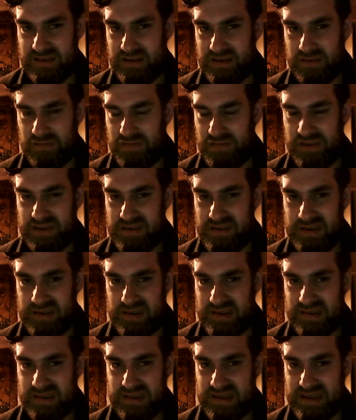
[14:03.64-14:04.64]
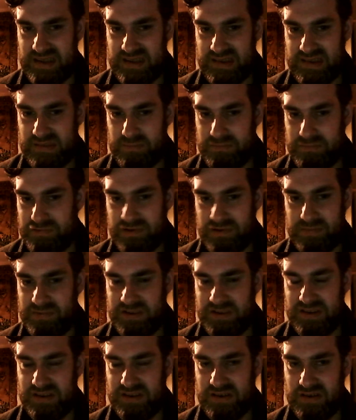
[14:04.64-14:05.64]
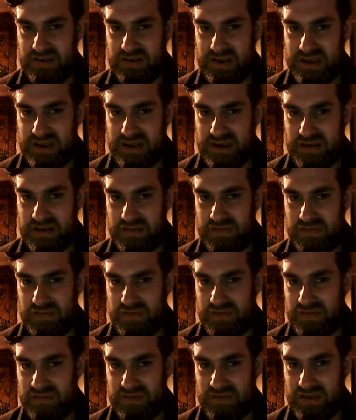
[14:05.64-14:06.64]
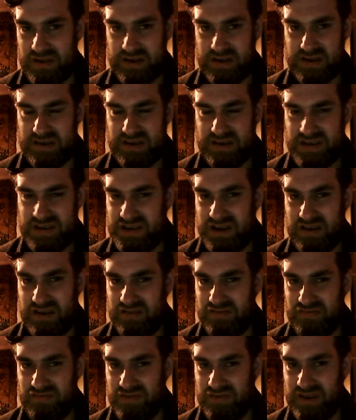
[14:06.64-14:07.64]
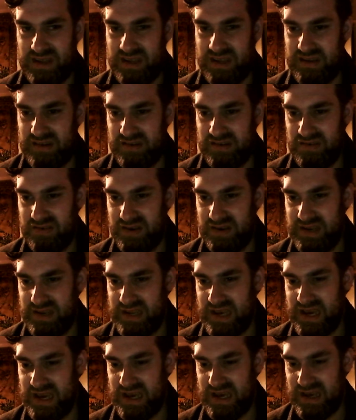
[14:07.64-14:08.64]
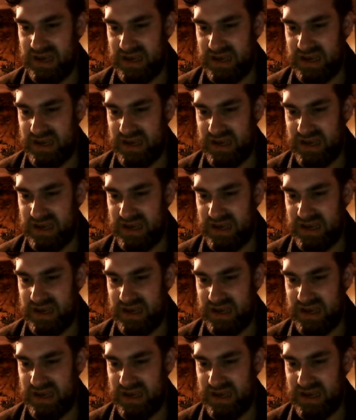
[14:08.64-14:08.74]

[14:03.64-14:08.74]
obviously there's probably not enough like shows really doing that.